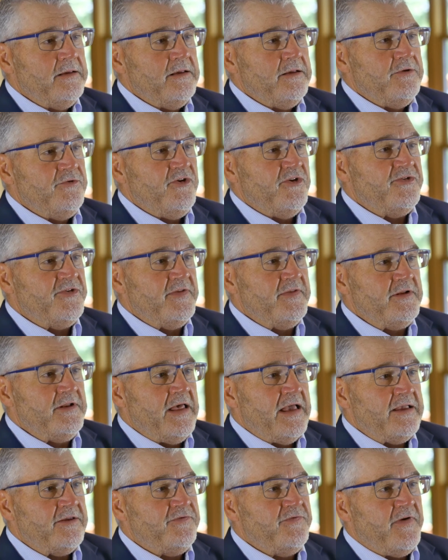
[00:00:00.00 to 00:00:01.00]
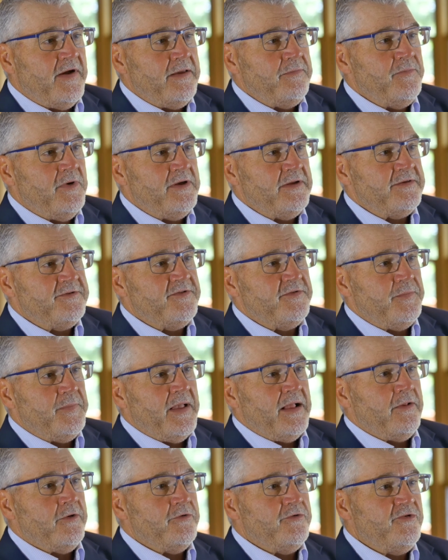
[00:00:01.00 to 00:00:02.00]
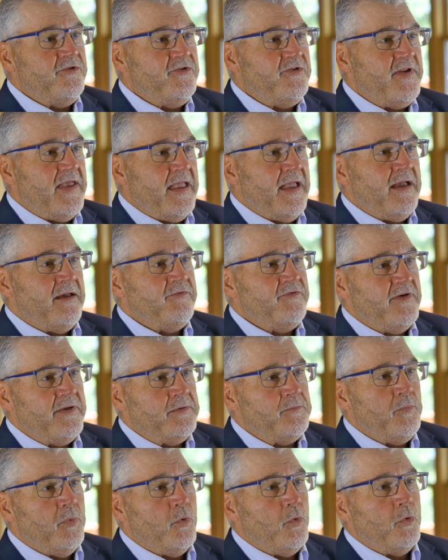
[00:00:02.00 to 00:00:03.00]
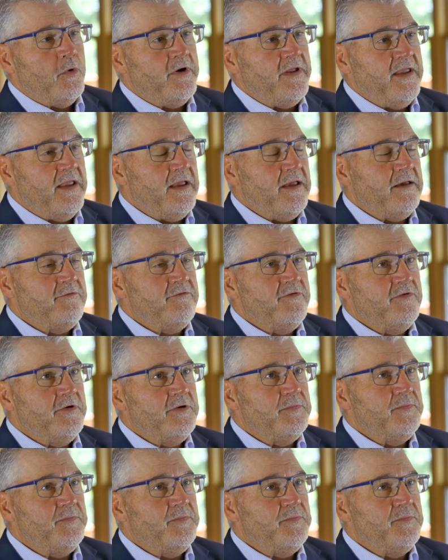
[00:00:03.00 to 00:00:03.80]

Just in the last 5 months, the Ballard staff and board have